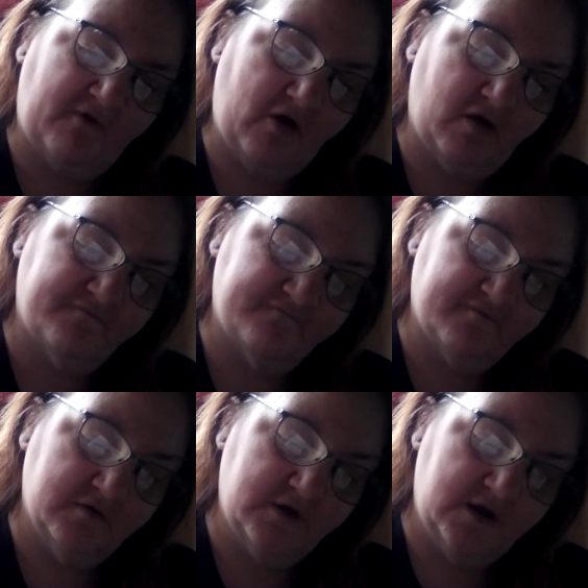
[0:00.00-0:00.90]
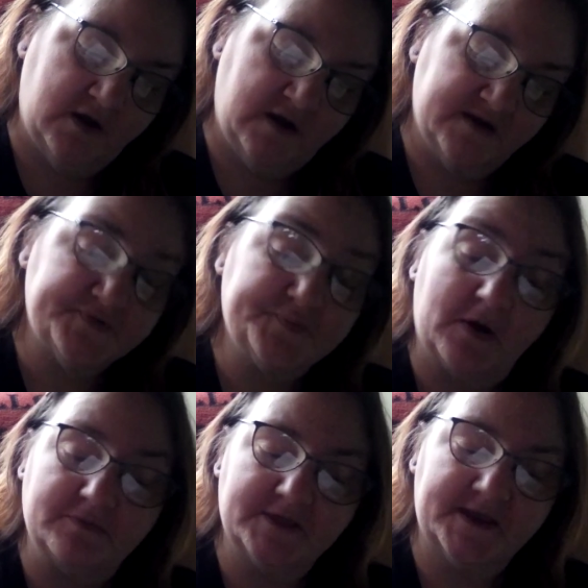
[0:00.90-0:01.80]
off. It's
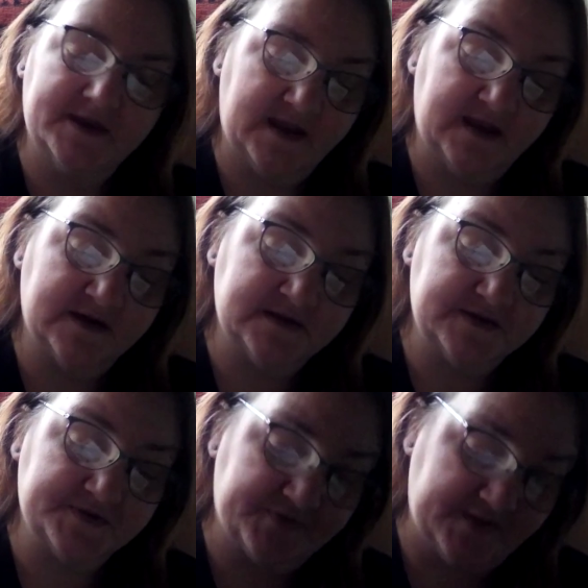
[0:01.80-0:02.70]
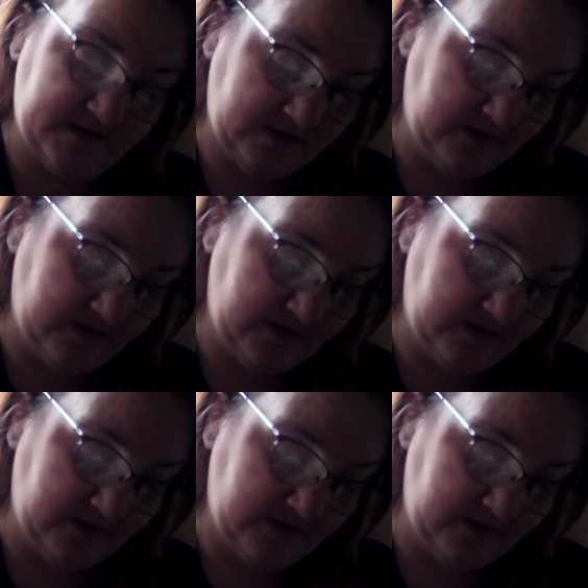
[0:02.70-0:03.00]
probably an Annie's thing.